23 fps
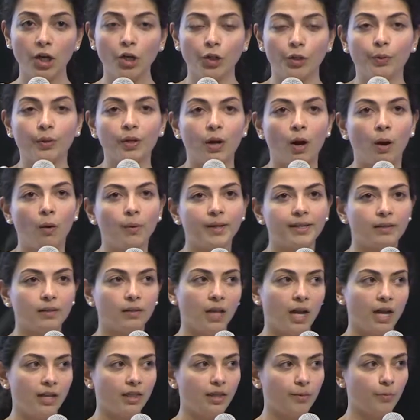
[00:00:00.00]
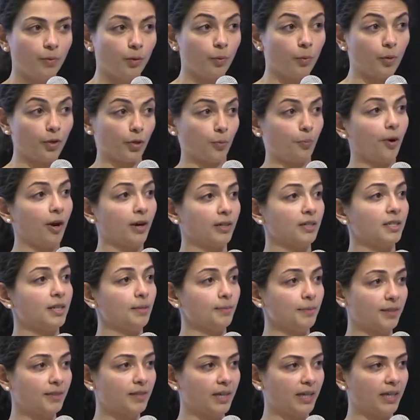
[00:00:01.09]
you can always align them with what your product team
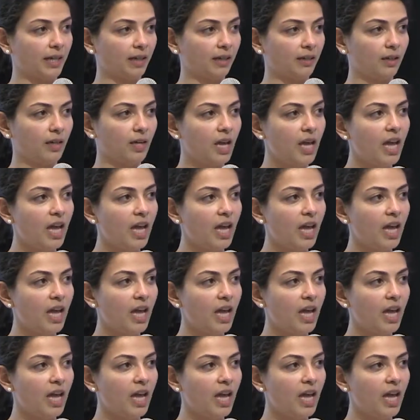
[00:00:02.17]
is thinking.